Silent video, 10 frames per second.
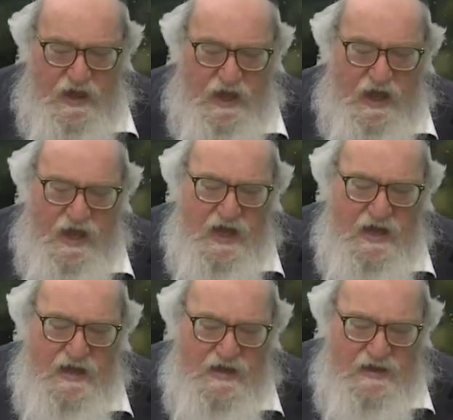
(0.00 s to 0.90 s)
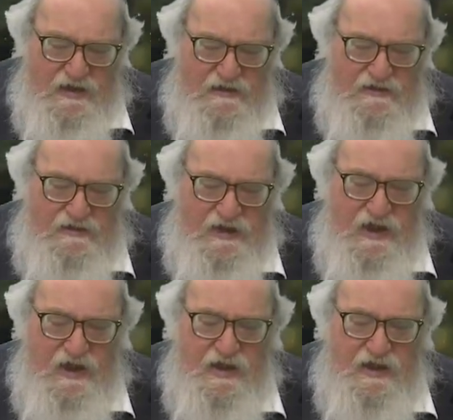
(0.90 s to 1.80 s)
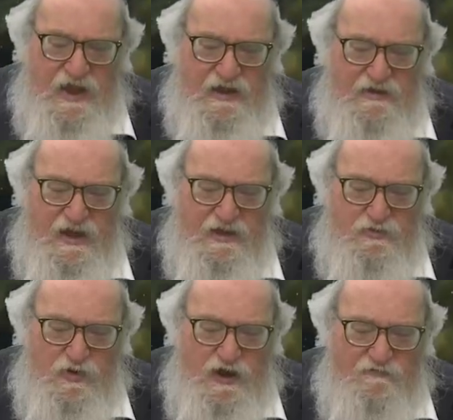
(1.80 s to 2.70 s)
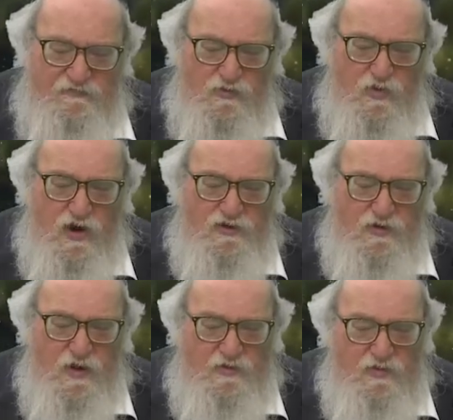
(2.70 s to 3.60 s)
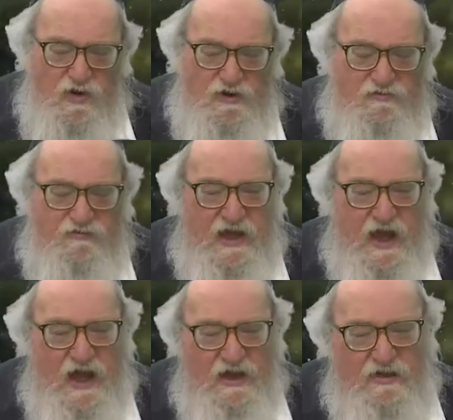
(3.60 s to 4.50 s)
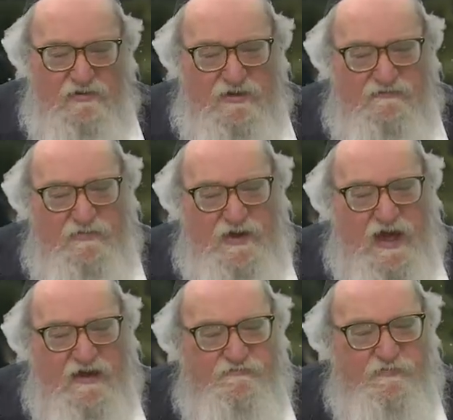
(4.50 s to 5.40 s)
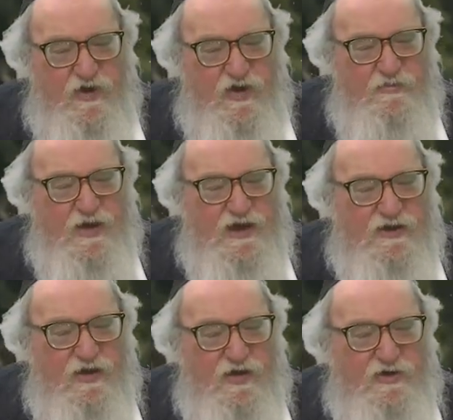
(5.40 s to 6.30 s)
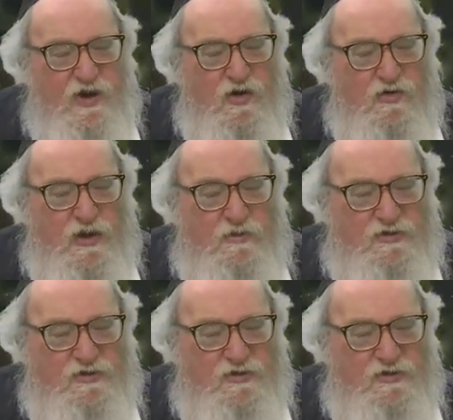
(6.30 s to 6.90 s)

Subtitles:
I can dig and get whatever water I want. V'achriv b'kaf pa'amai kol ya'orei